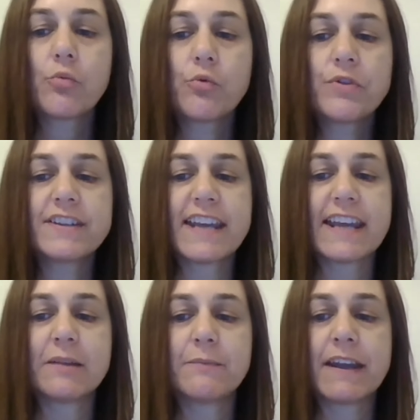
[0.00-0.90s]
would the
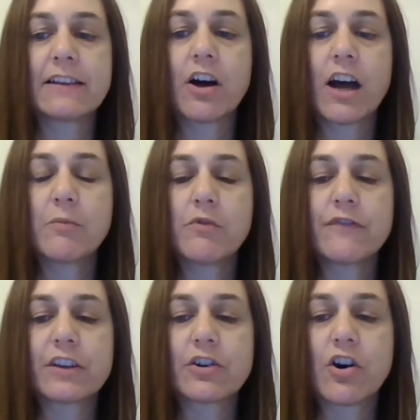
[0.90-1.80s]
tenant be liable
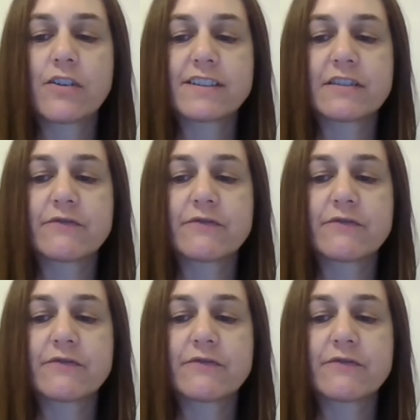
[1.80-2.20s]
for the cost